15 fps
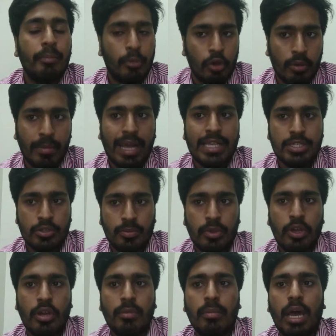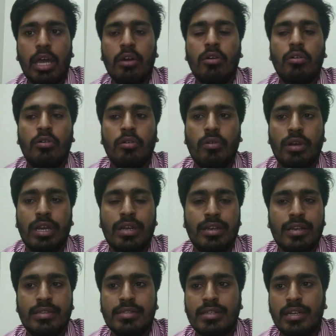maths to pure bio
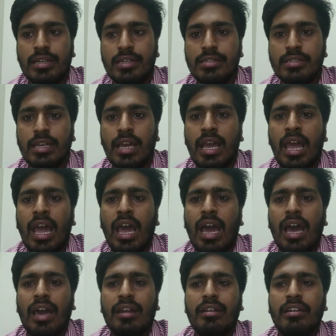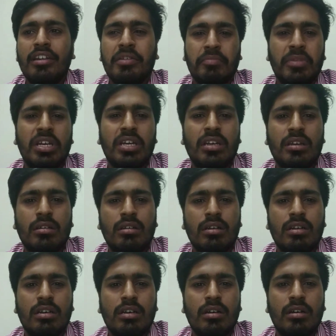oriented studies, and it may
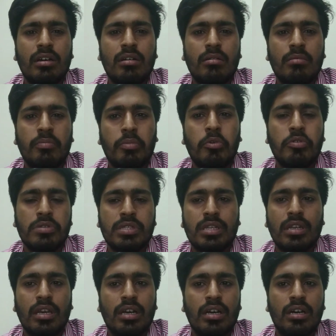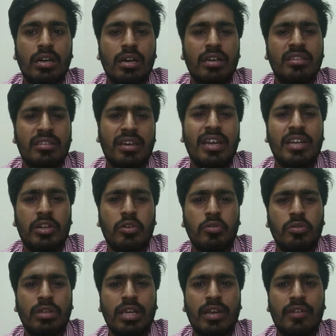pose a threat
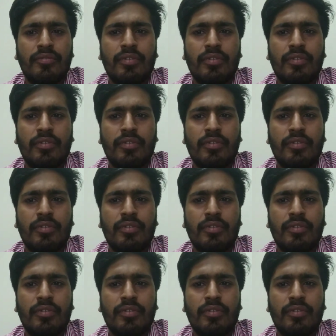to their